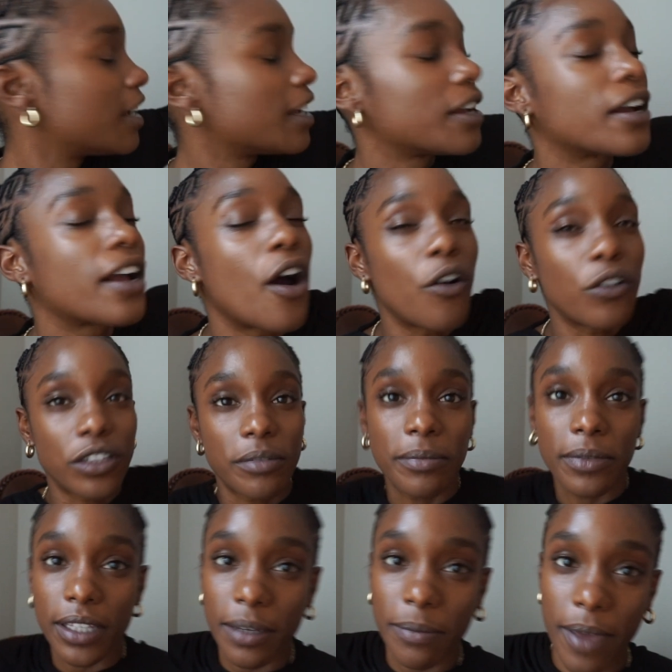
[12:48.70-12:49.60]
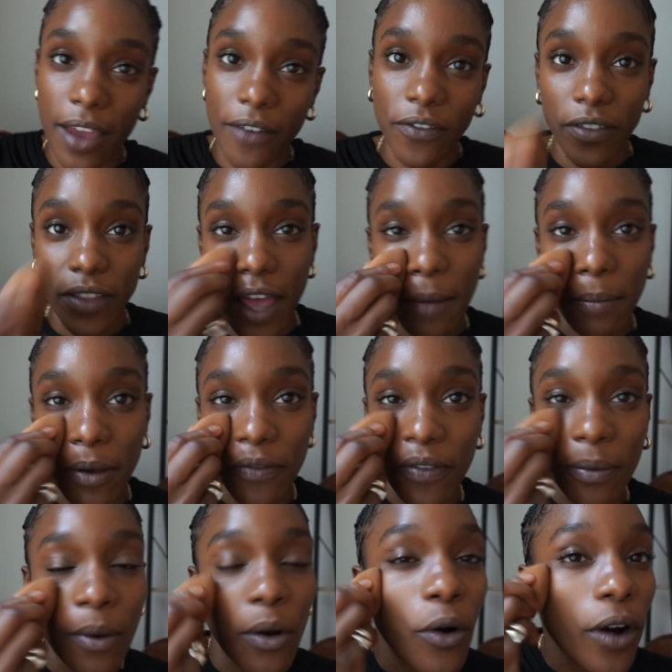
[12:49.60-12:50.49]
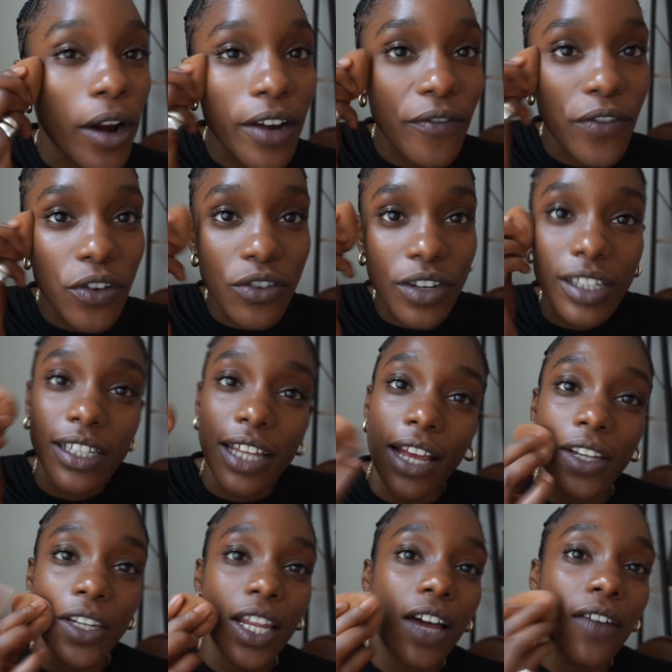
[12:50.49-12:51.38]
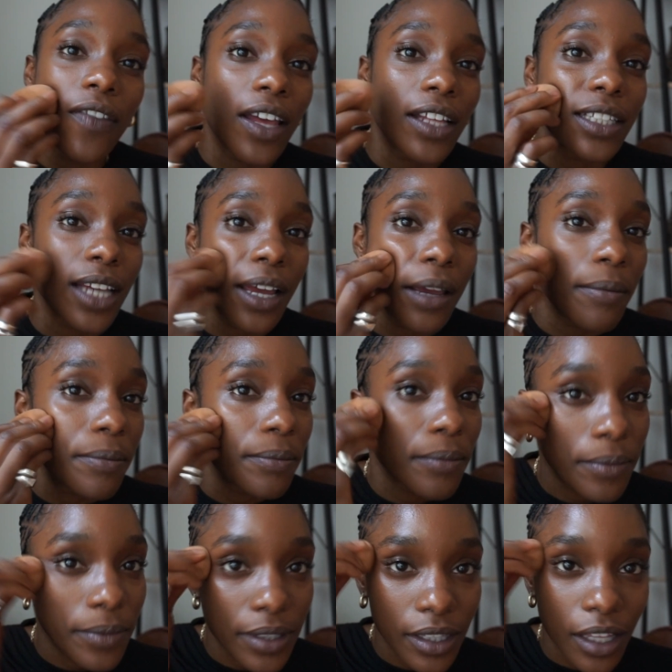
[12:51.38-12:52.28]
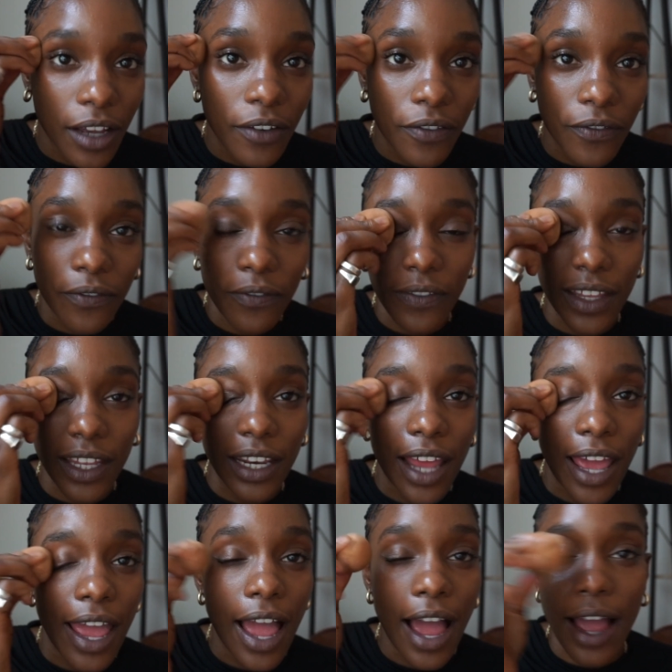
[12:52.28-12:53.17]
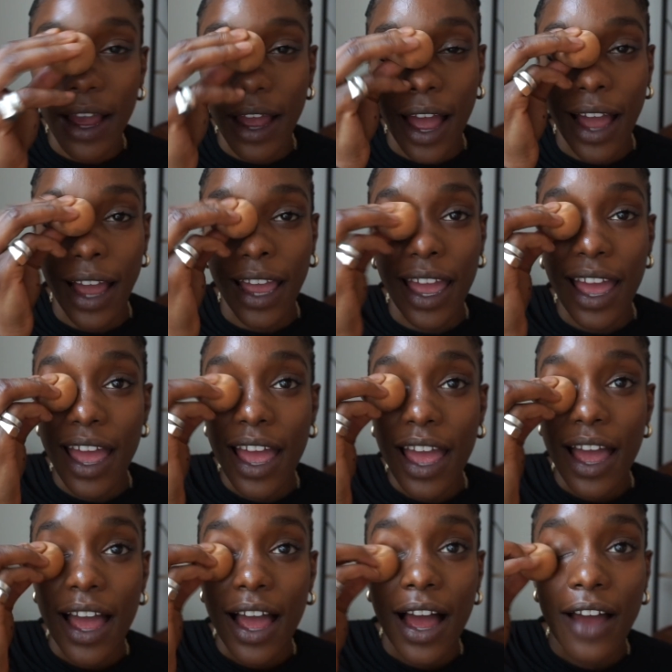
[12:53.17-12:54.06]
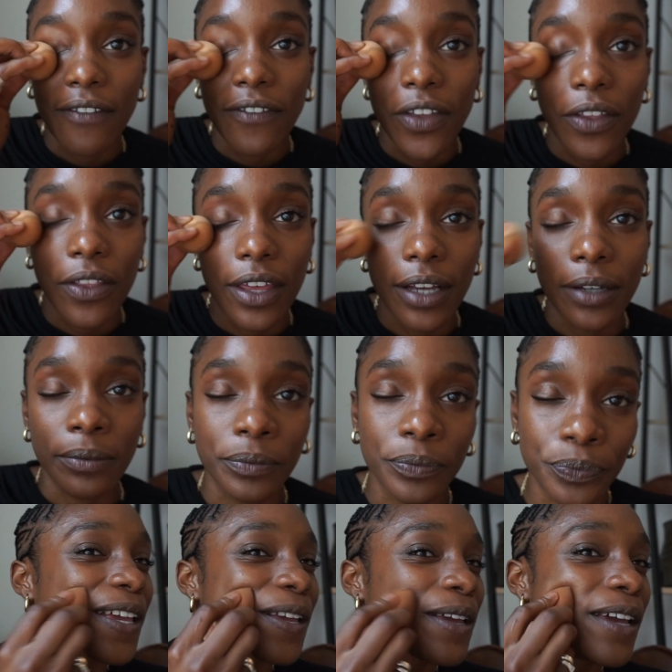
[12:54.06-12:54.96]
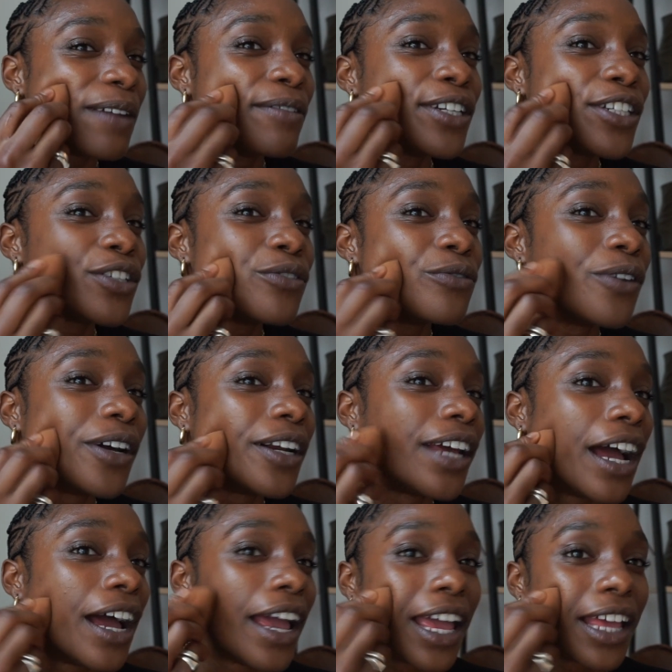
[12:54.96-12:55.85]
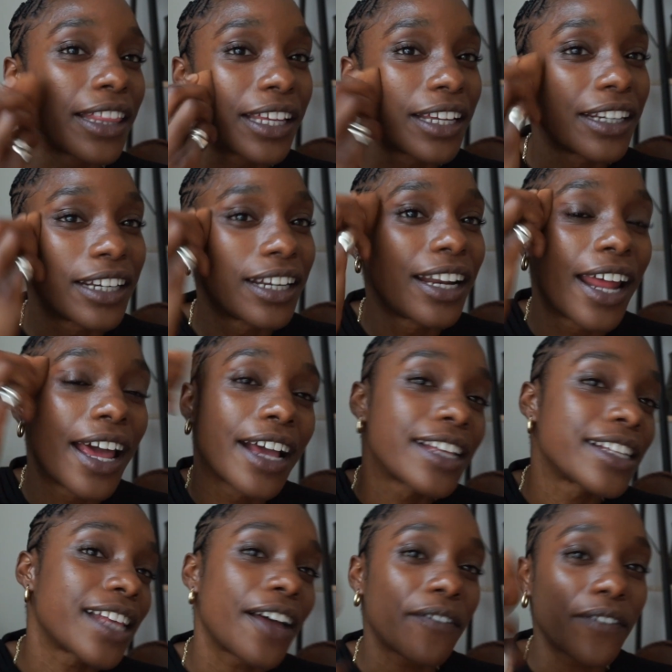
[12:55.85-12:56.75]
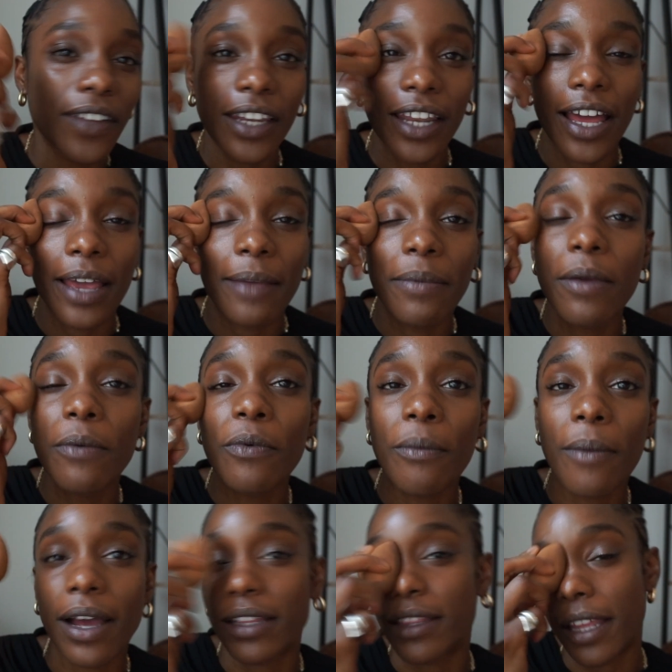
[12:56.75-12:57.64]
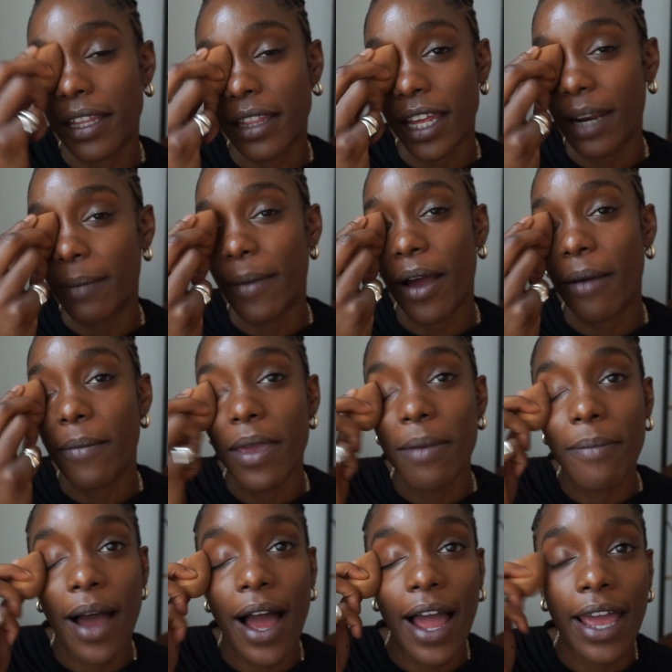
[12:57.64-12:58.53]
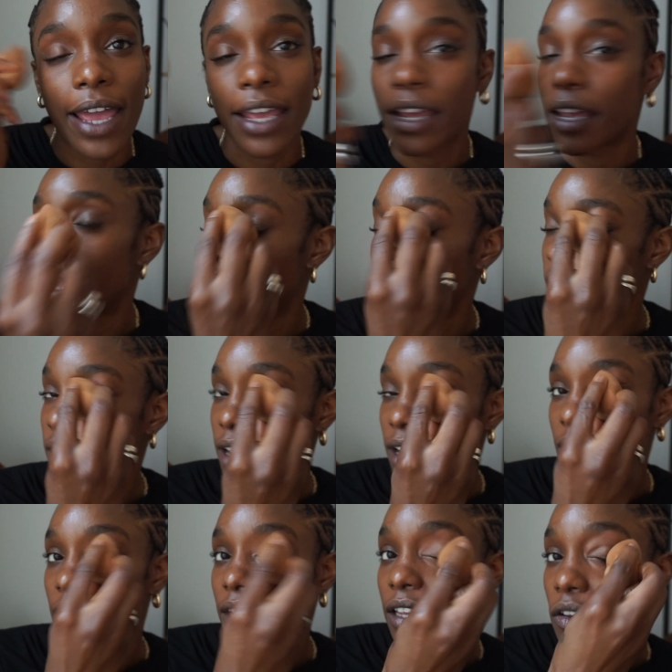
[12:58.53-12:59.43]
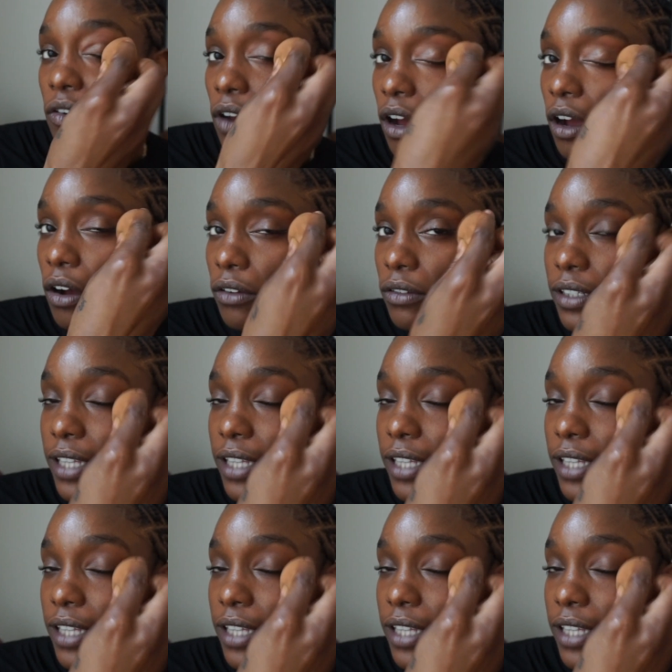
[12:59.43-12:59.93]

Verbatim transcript: you're ultimately paying for the hype of them. Or if you just like love that type stuff, then hey, I I I feel that. Get what you want at the end of the day because I feel like people might think that about me buying, you know,